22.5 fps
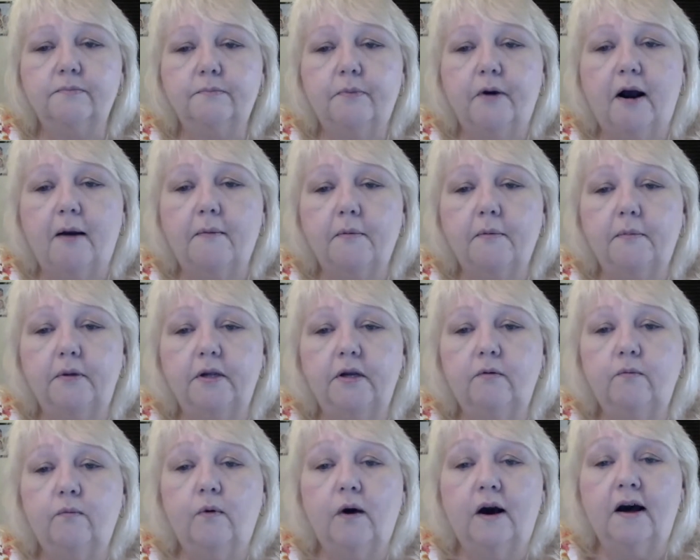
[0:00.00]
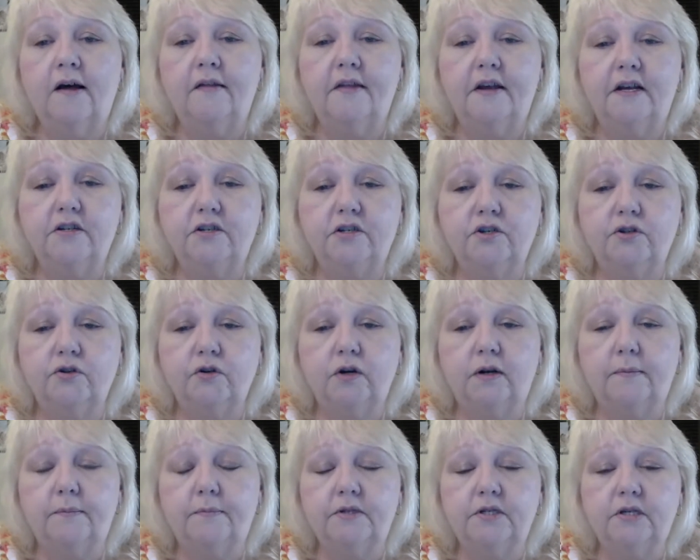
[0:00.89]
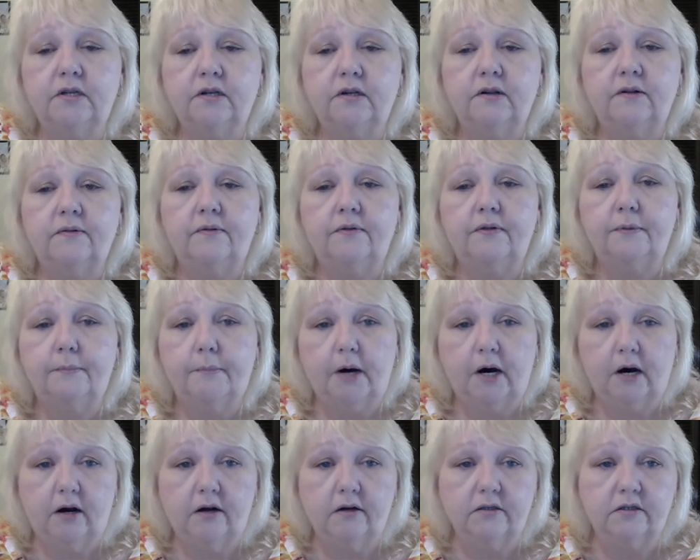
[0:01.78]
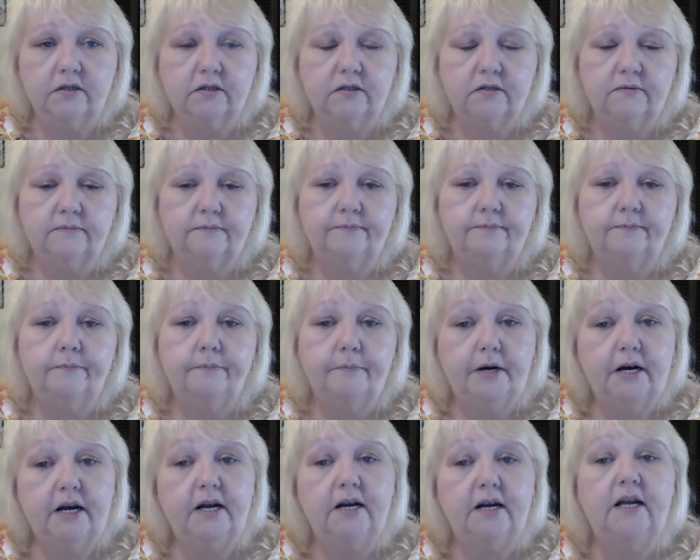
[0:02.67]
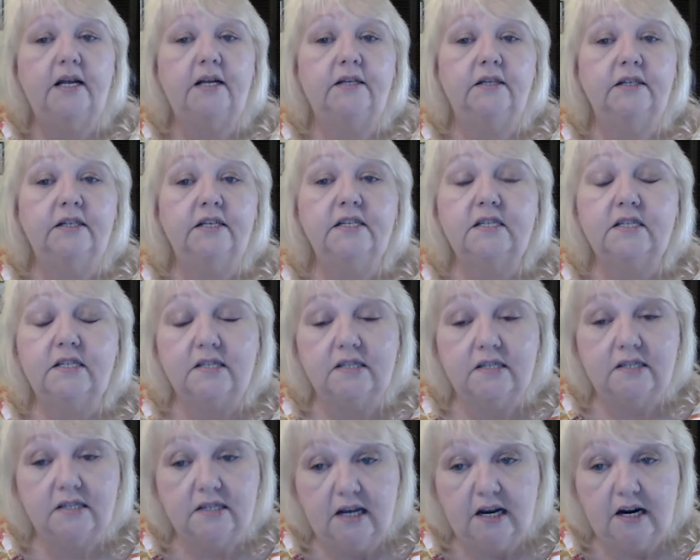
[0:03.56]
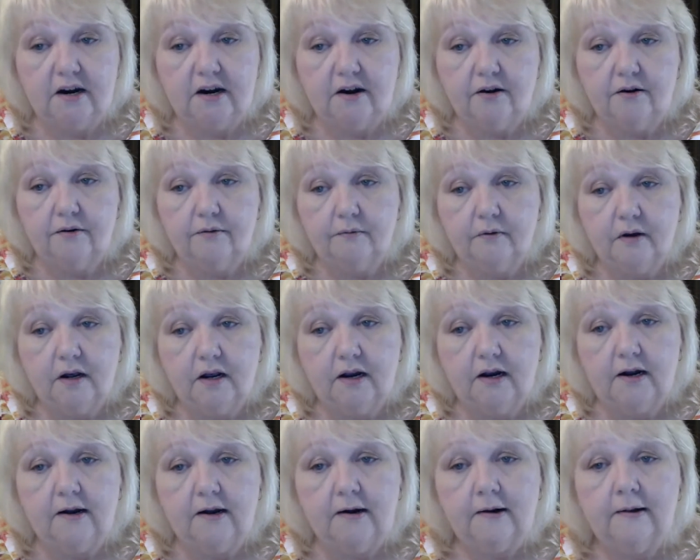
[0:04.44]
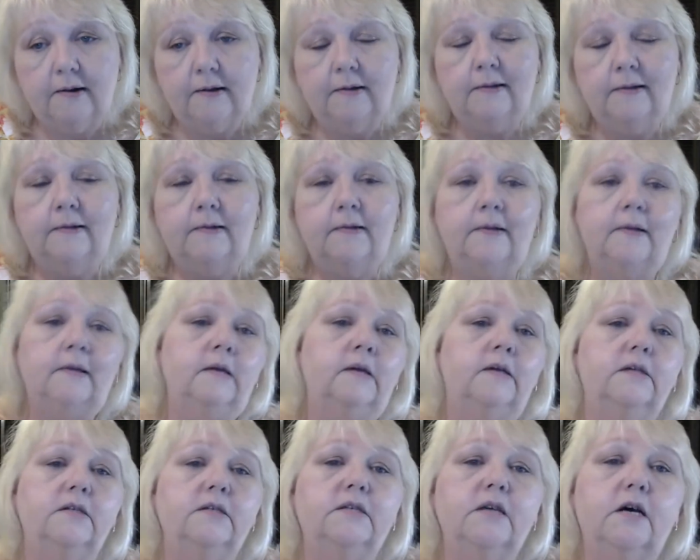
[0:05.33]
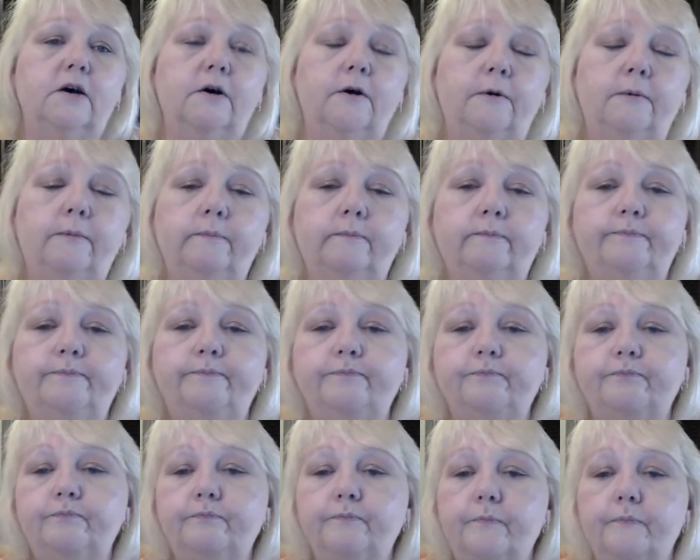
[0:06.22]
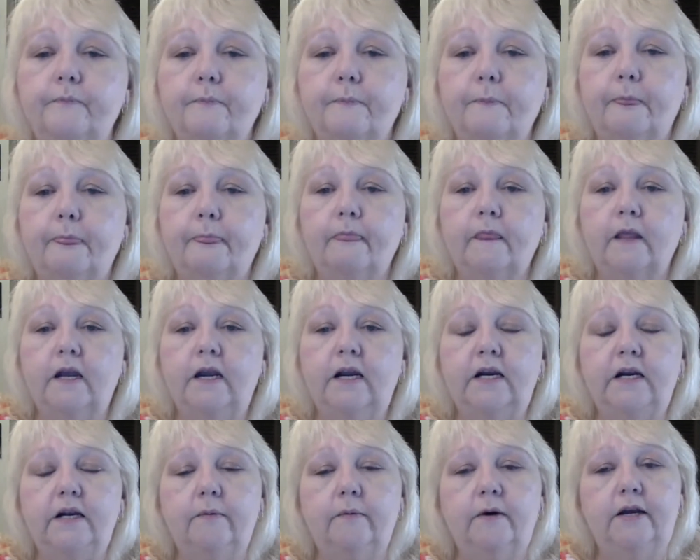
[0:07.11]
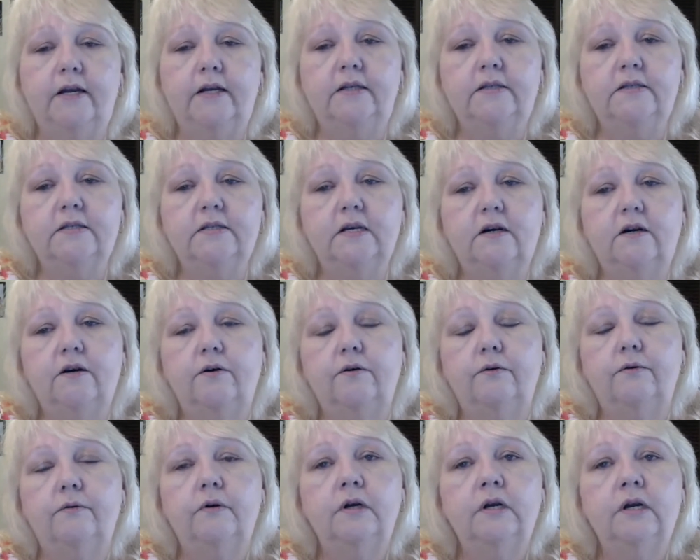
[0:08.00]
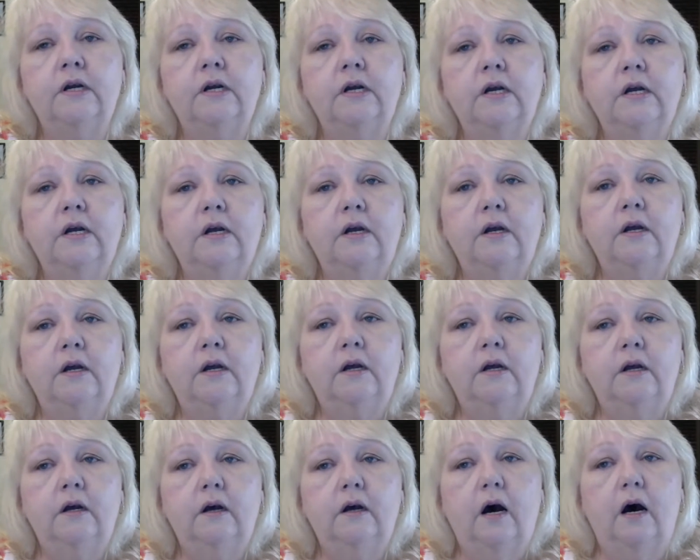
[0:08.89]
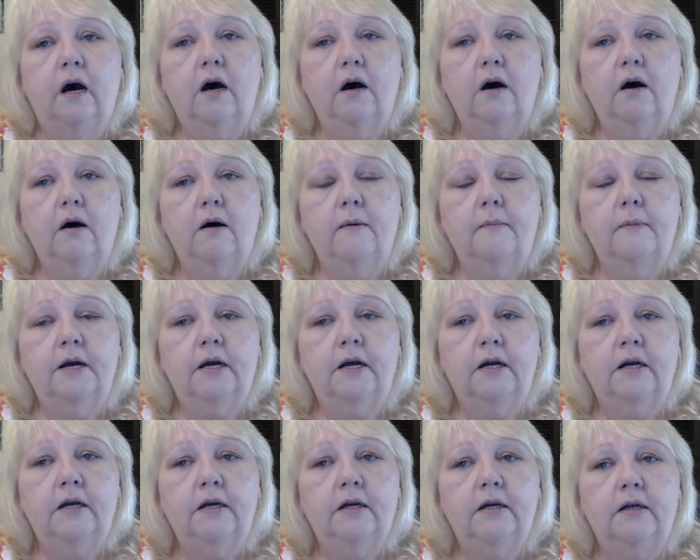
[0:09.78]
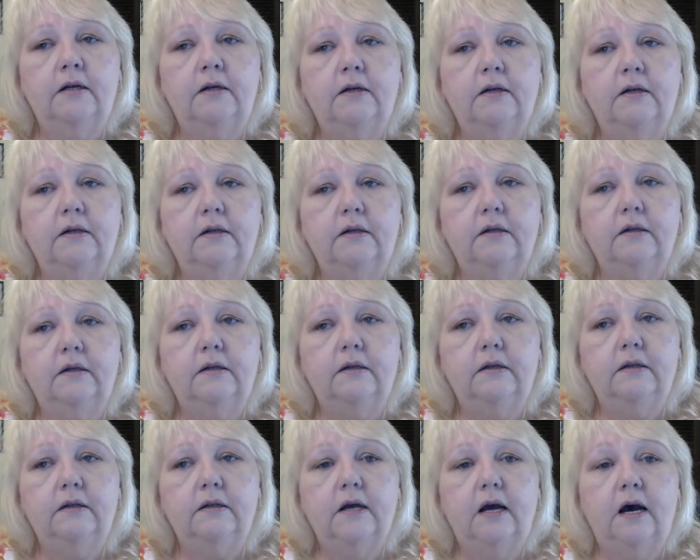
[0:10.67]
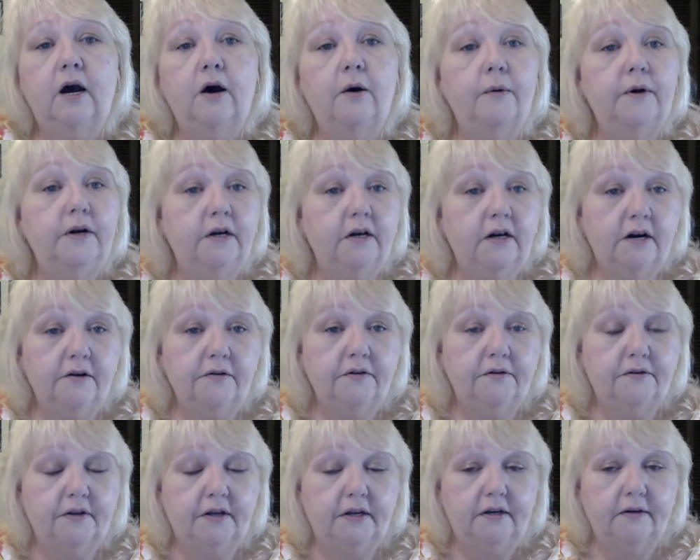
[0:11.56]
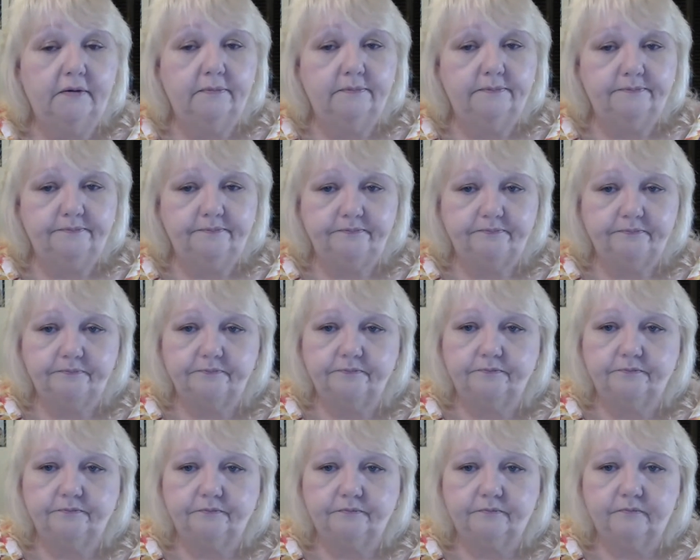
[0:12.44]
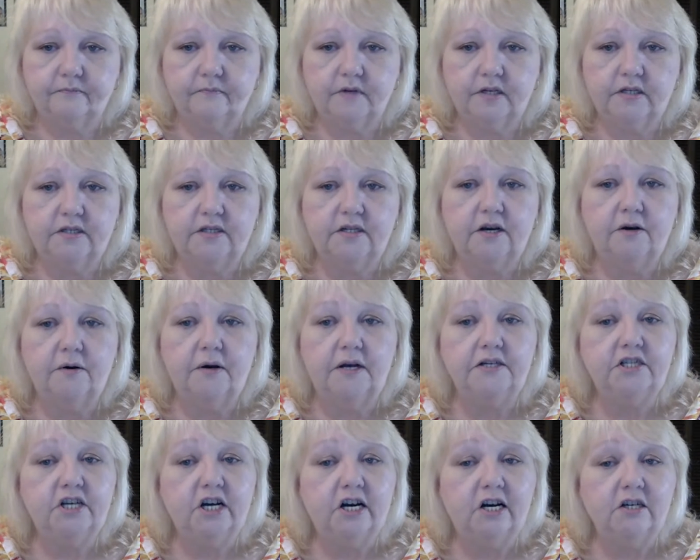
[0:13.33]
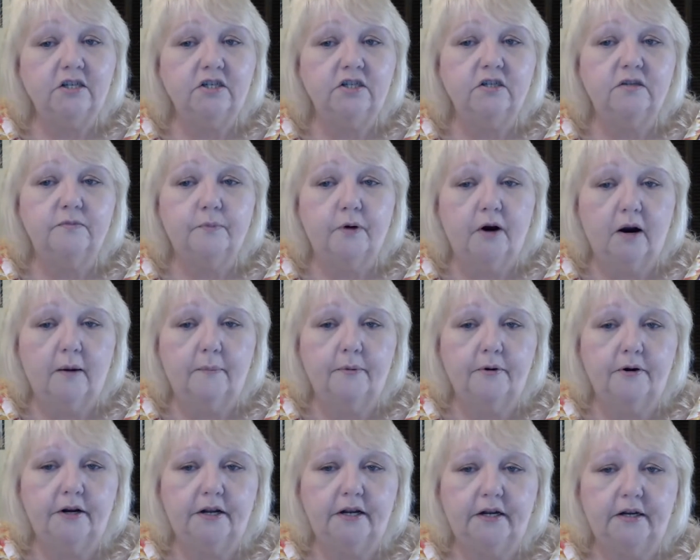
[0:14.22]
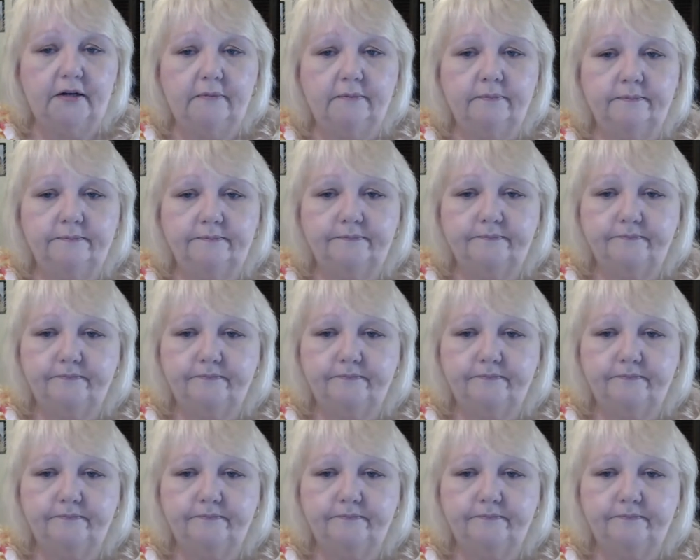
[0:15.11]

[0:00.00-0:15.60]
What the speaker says: probably why they stripped the box. But at least it's there, right? So anyway, so oh, and another thing. So at Josh's property,